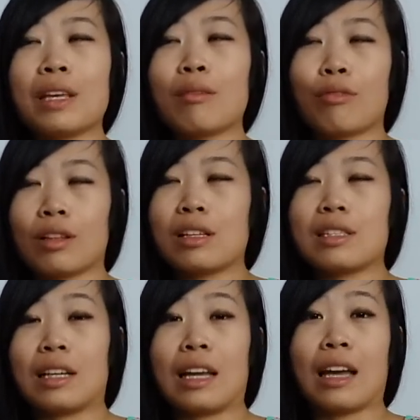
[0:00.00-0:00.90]
Being really
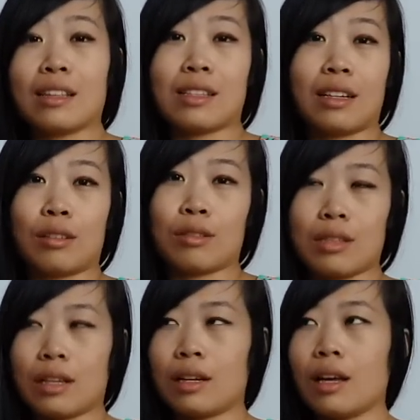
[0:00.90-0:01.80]
sarcastic to
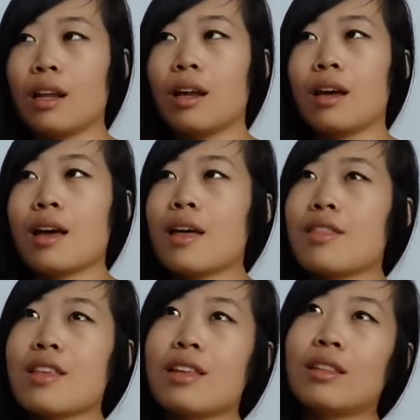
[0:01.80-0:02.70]
say that.
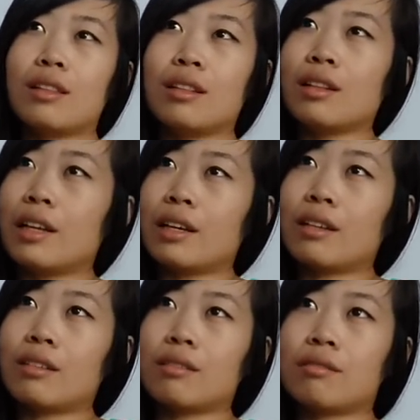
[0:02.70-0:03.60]
And then,
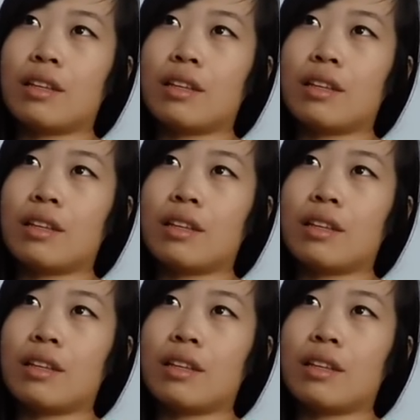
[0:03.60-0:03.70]
like,